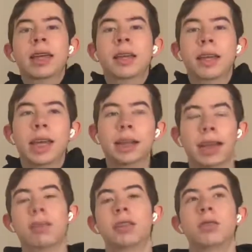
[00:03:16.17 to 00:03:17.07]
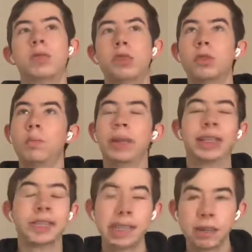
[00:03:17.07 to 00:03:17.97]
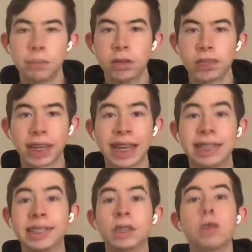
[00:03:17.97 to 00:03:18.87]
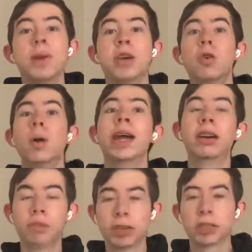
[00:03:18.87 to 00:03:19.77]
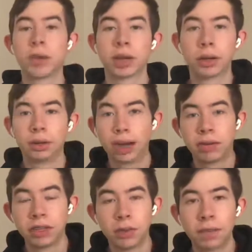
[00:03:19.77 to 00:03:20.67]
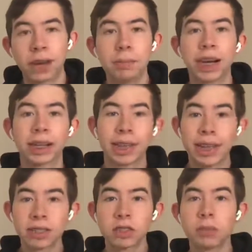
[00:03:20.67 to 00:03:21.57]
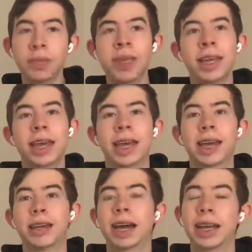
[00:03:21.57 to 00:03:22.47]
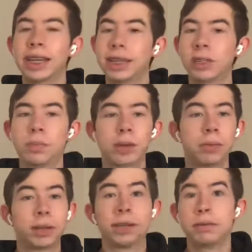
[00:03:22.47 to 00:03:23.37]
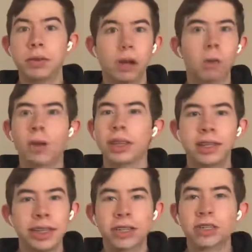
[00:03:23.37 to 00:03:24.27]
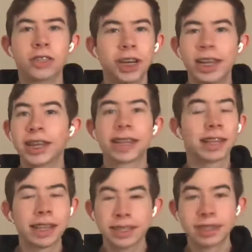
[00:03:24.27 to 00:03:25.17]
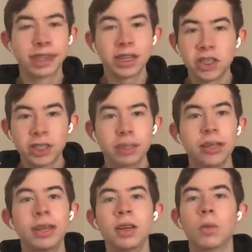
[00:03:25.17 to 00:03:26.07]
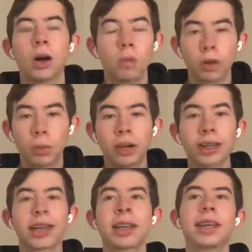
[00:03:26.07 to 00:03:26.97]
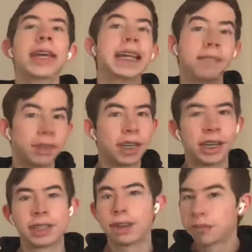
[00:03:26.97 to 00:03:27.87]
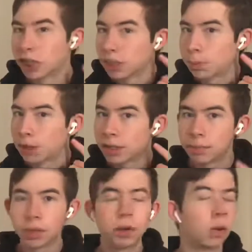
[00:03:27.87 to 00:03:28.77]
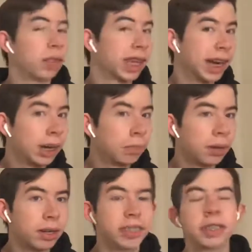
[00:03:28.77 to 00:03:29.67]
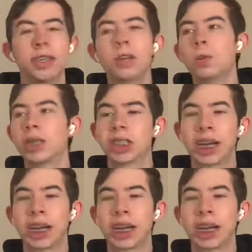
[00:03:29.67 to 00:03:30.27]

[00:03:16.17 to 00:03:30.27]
It allows you to be listening to music and still be aware of what's going on around you. If I'm in a classroom and I need to be able to know when the teacher is trying to get the class's attention while we're working, it's very nice to have transparency mode or the AirPods, which